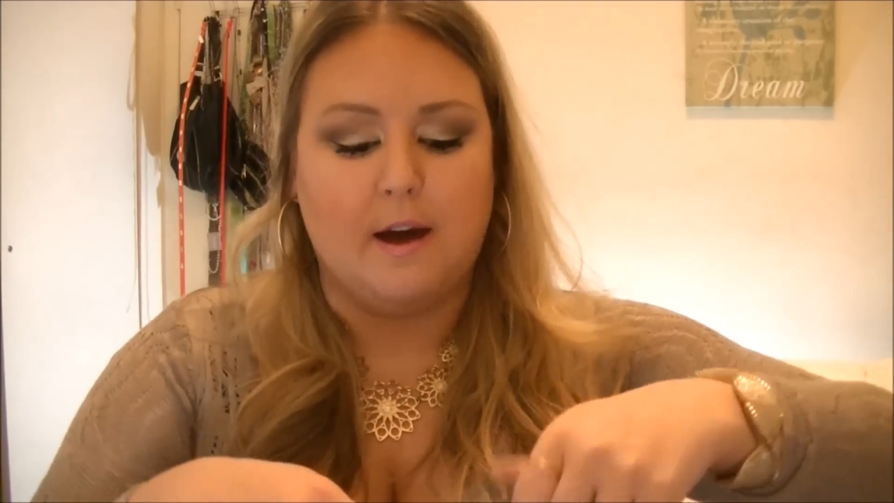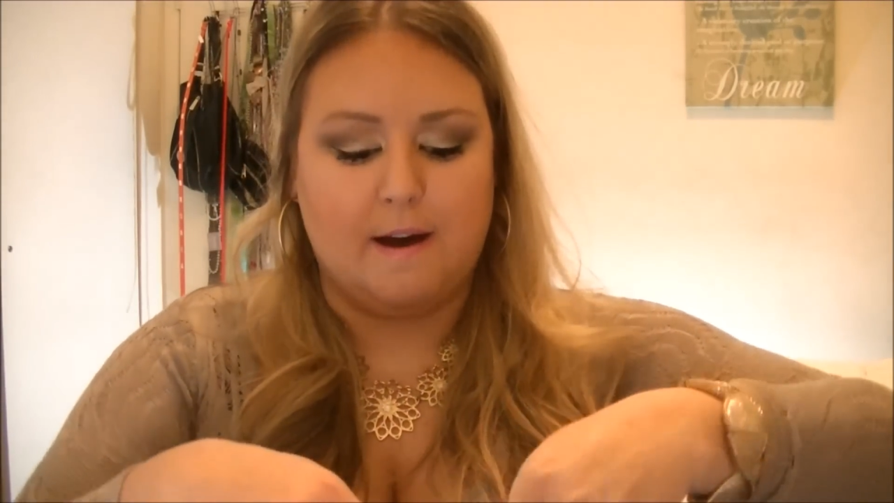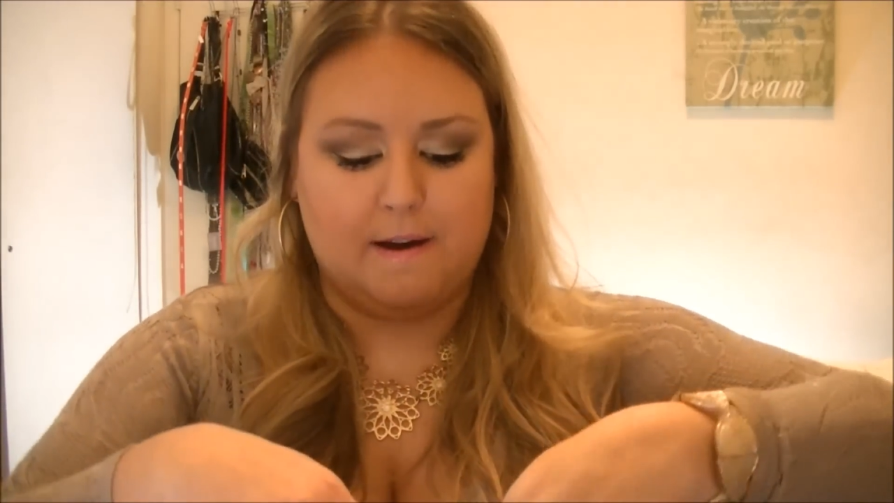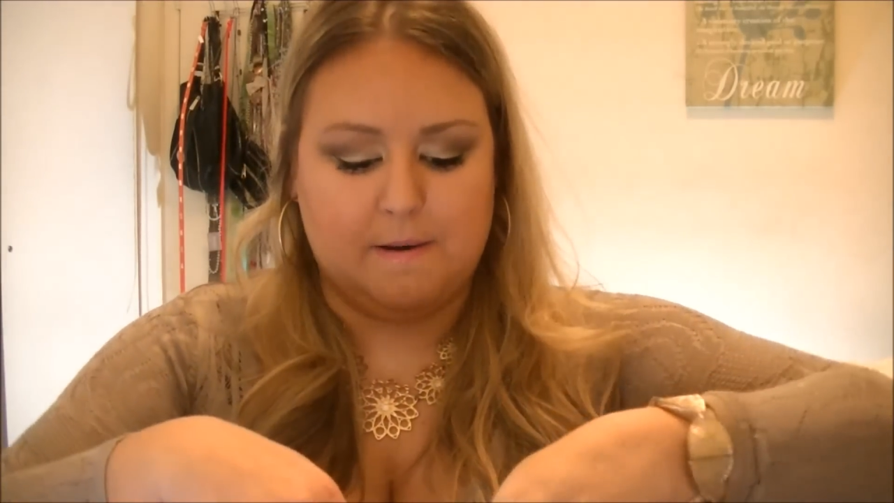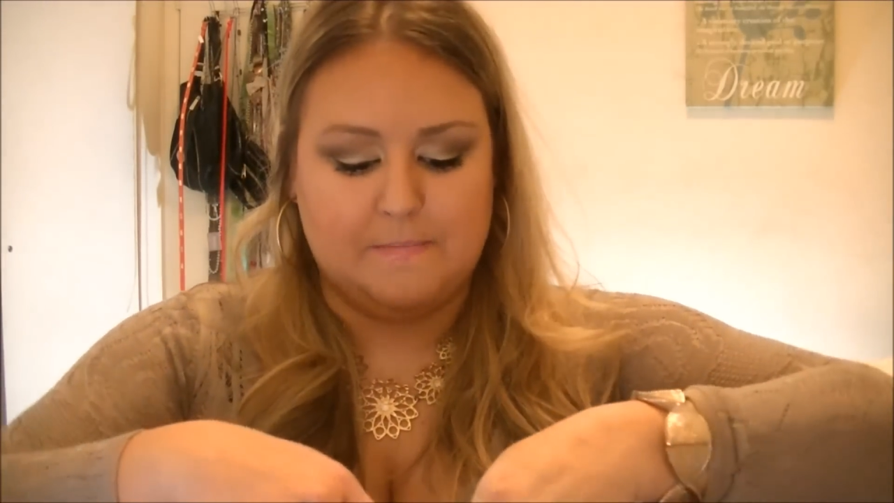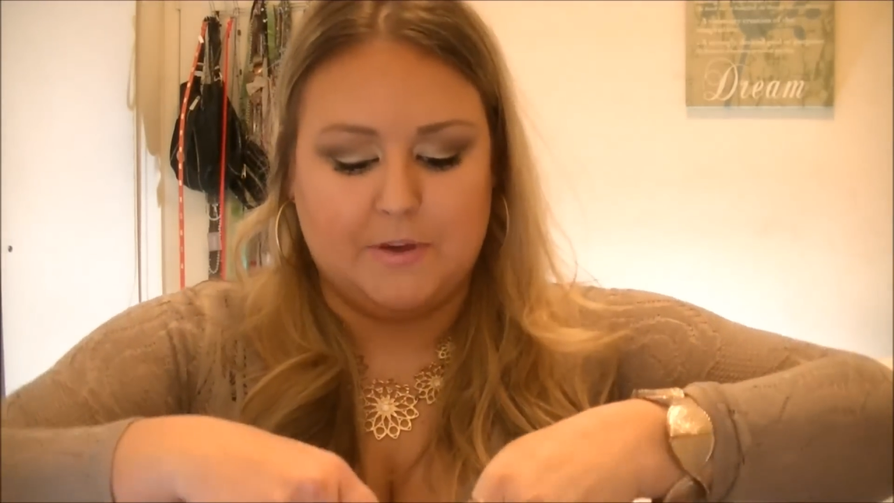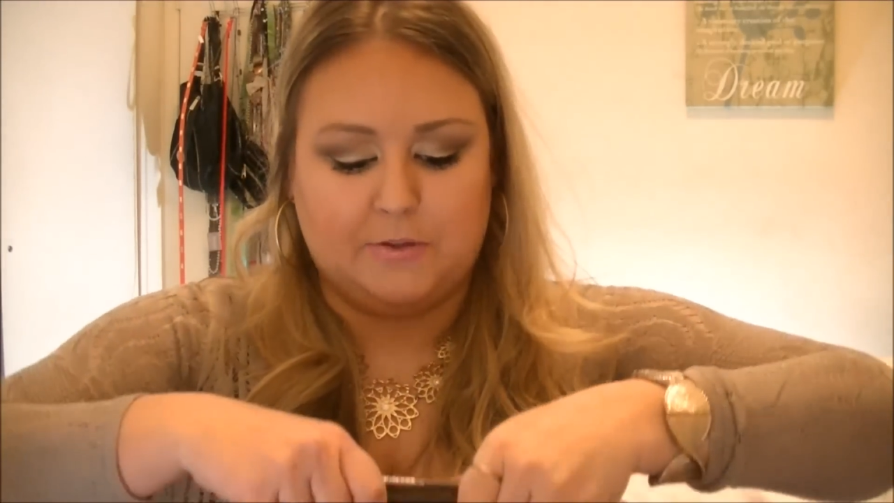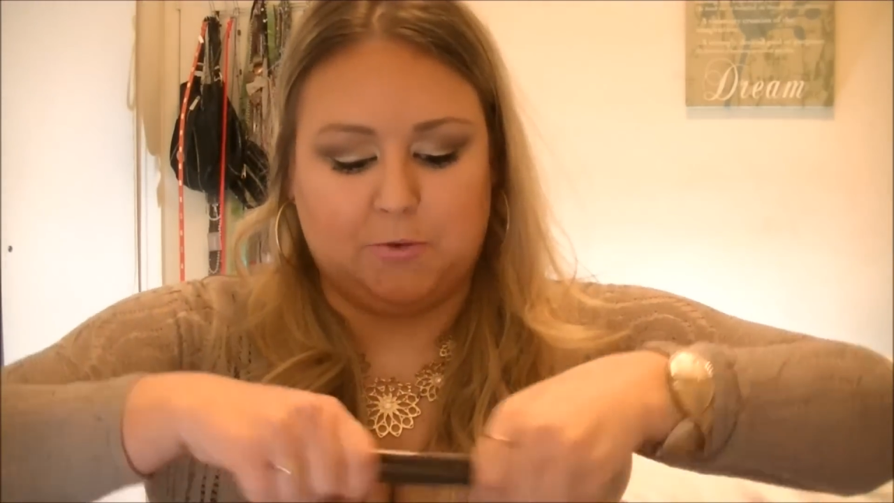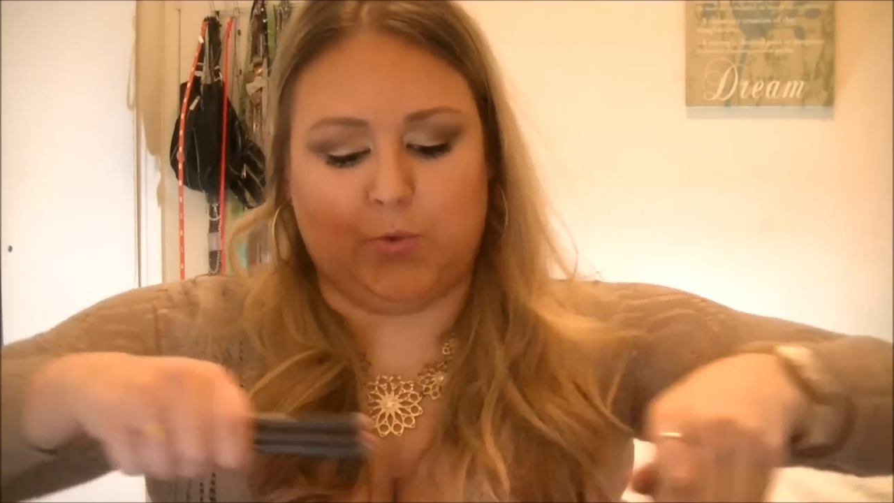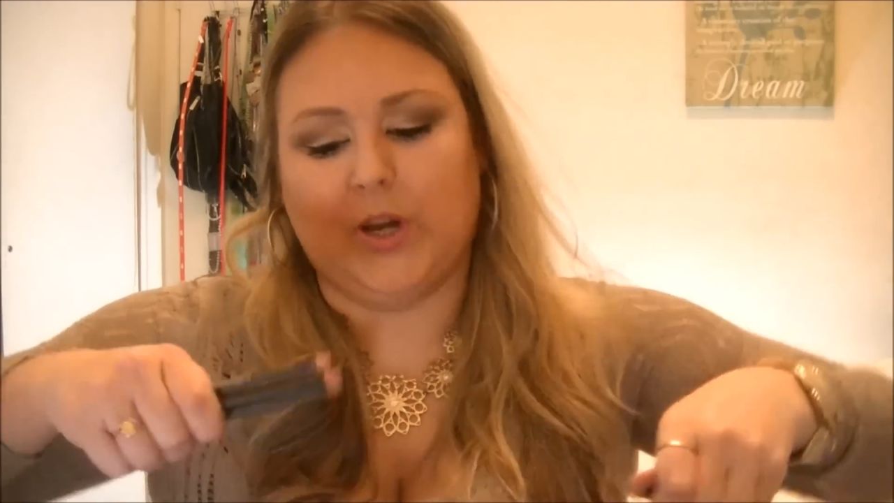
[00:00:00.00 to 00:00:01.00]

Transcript: The three